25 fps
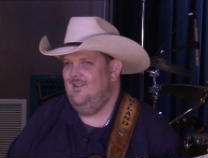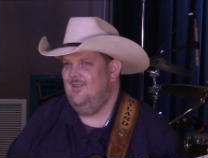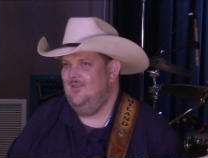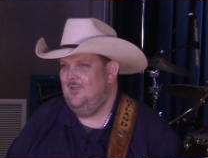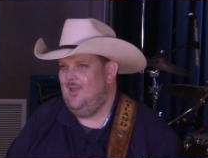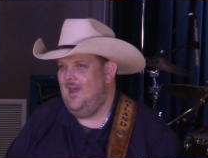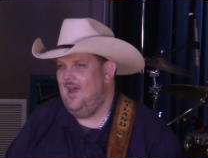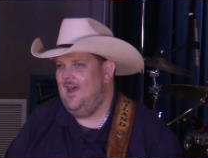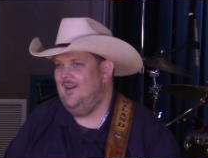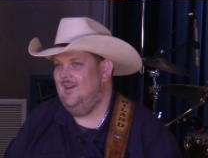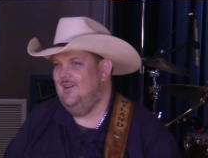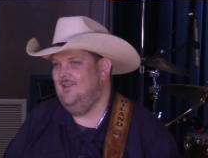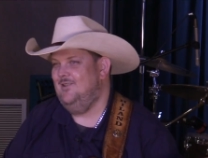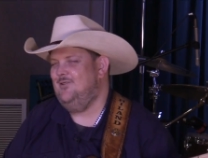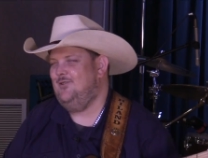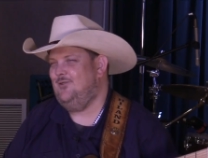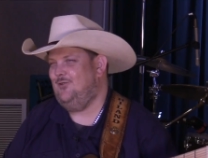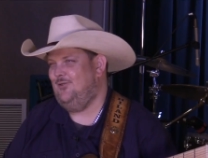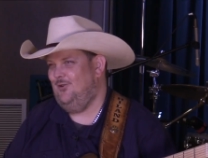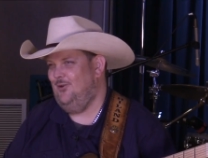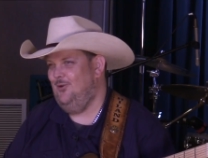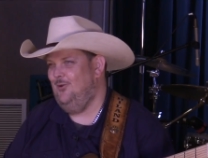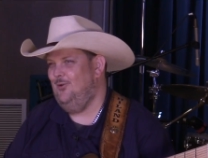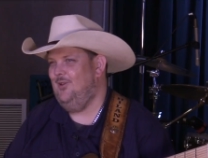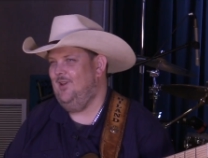That is
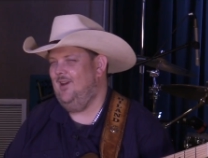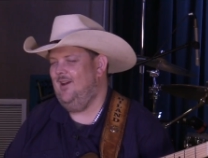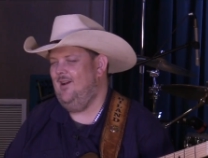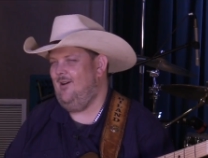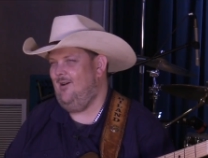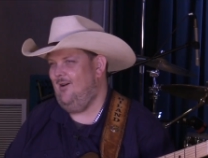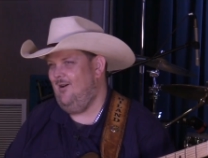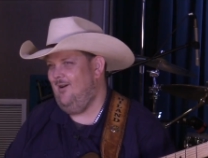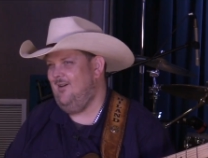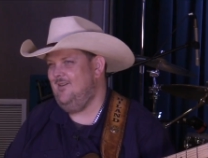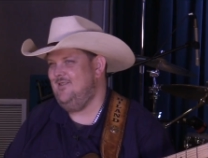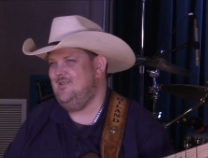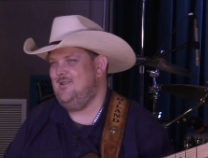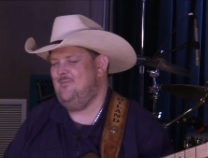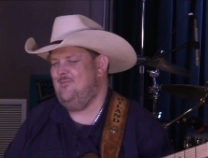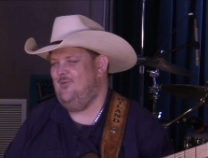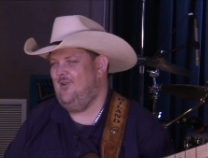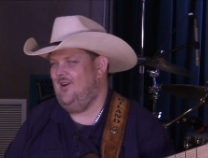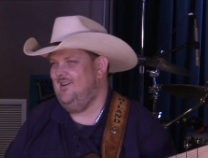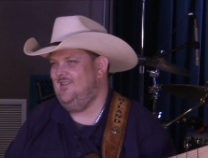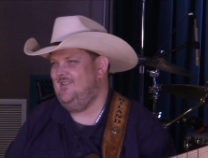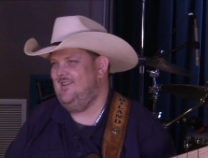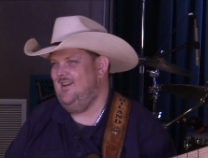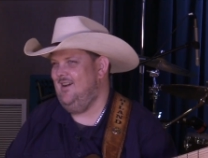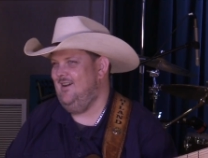truly awesome
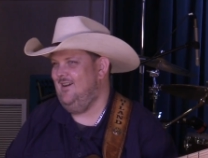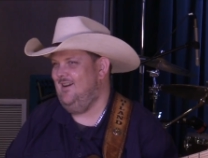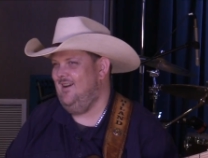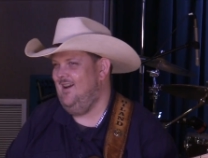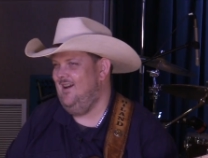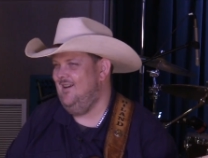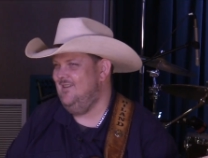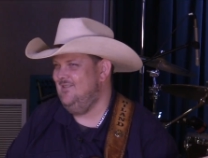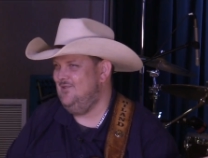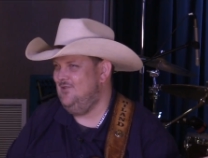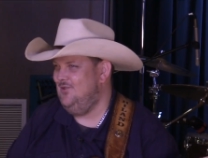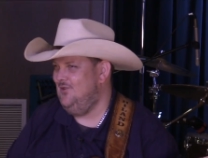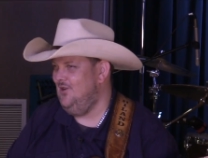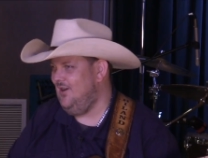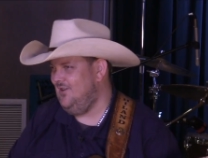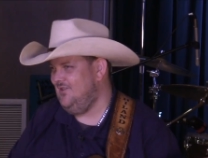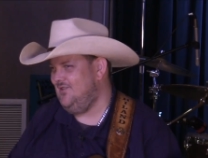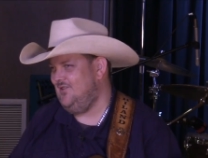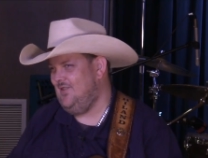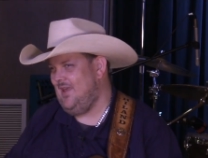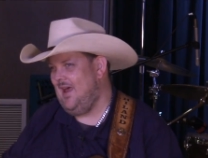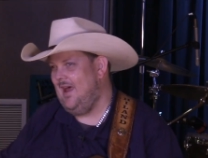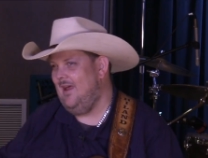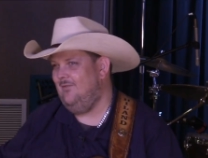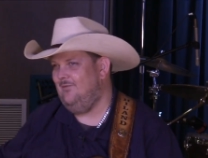right there, guys.
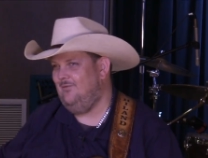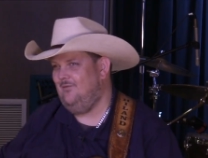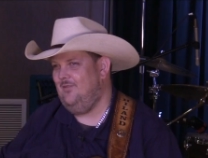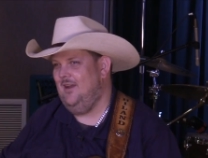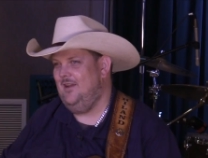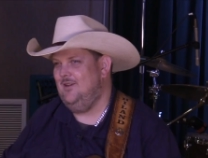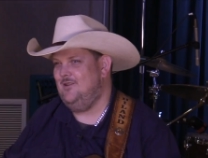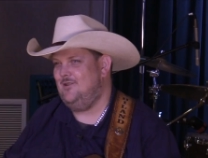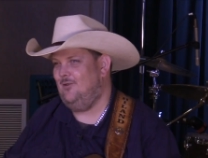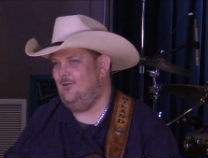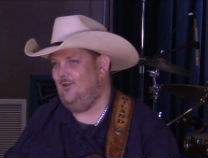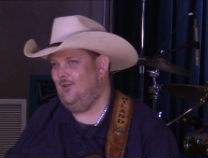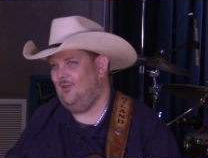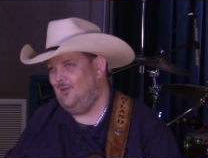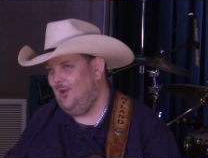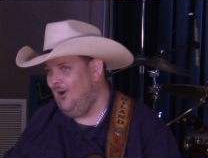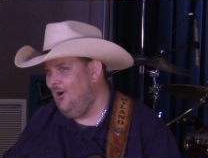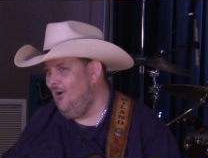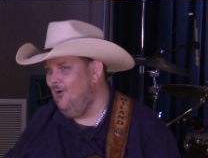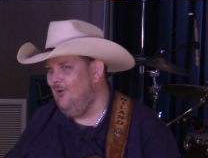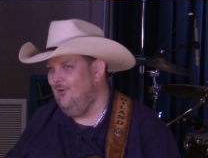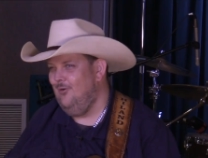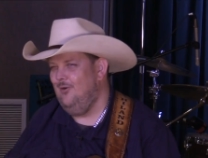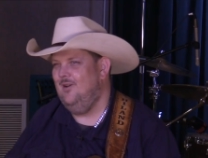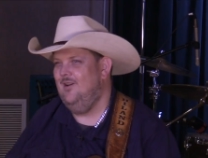Just that feature
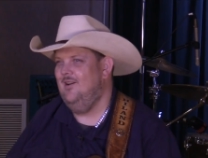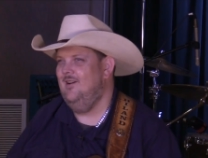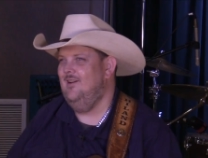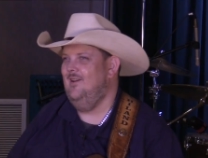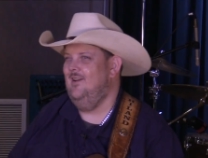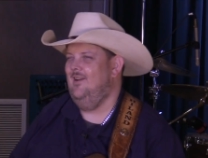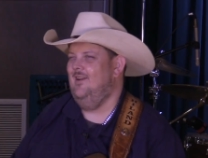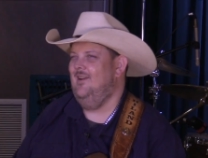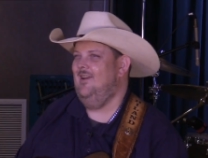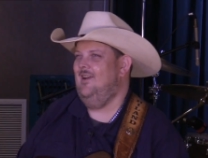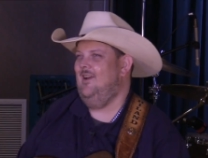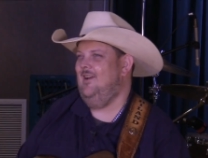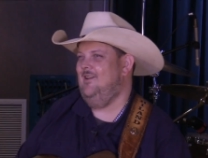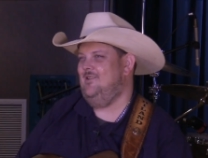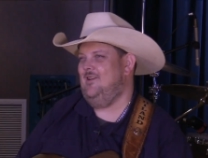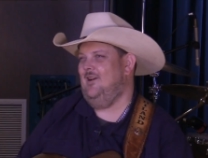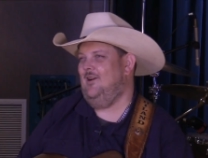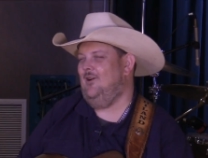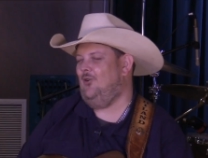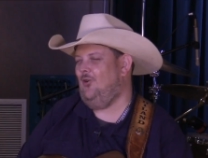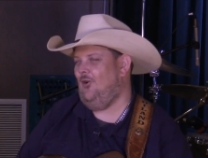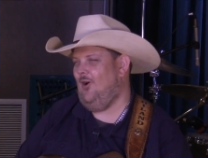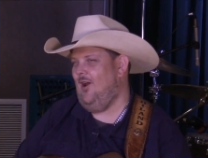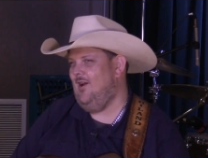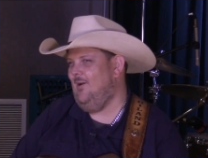alone is
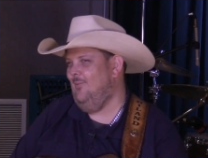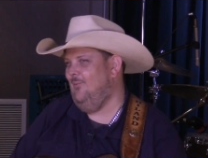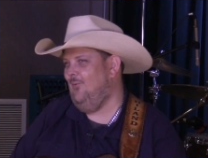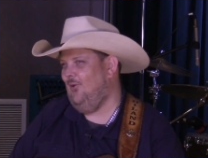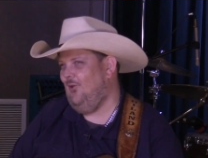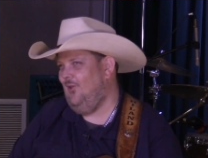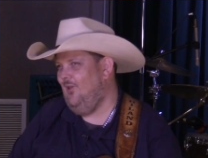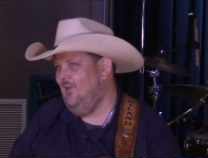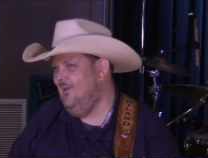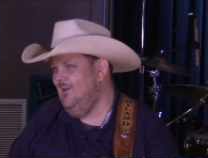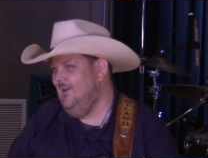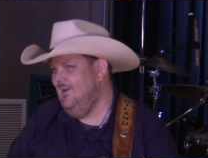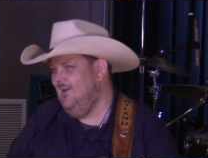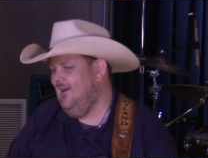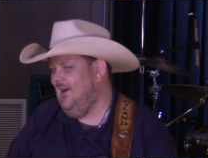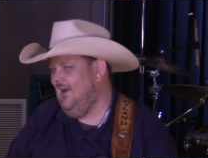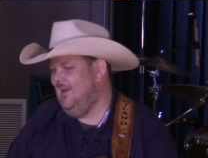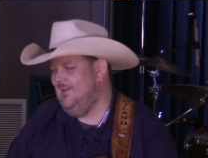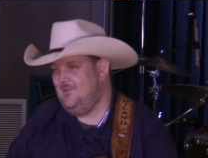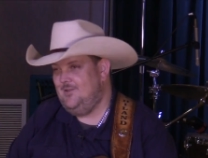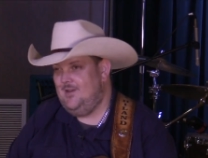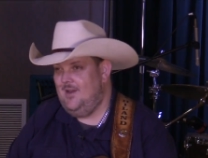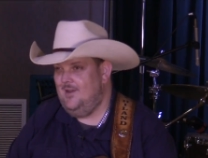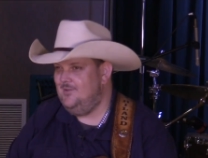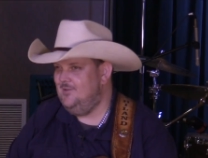incredible
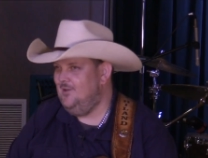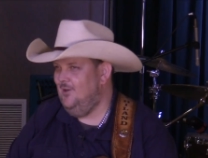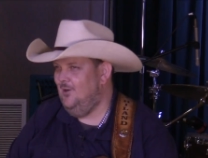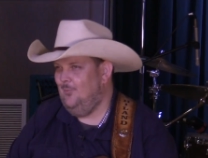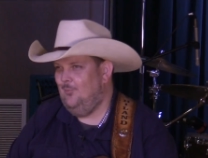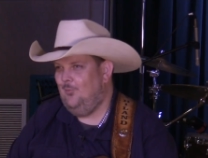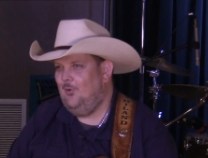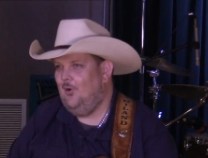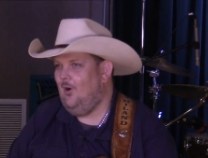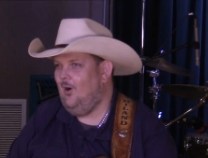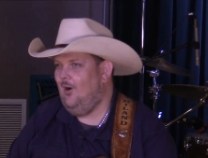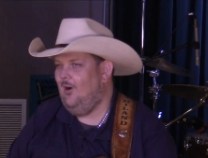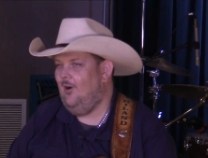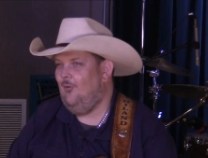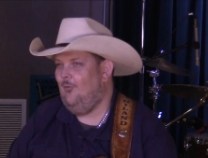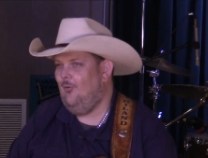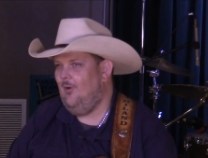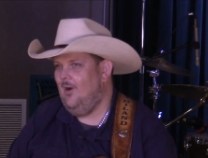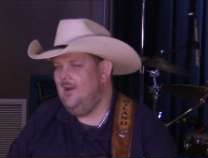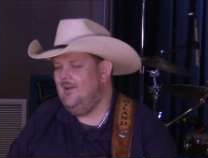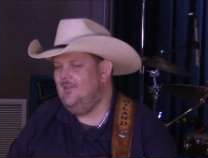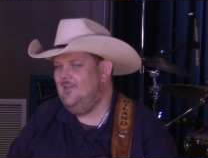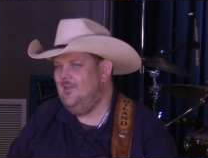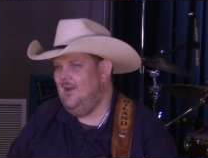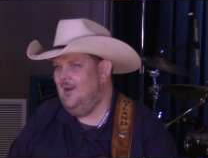and sets it apart
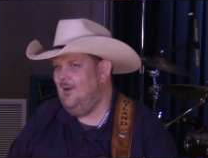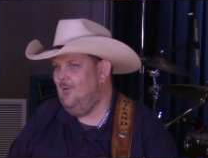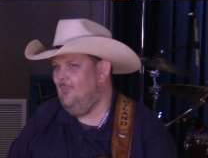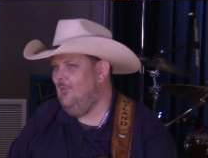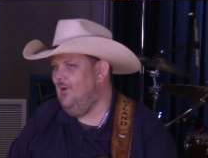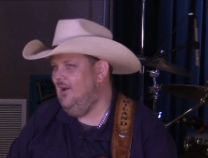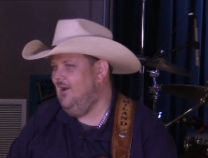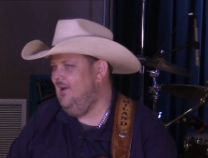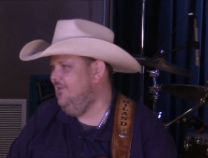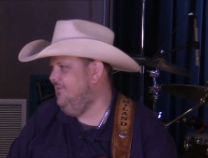right there by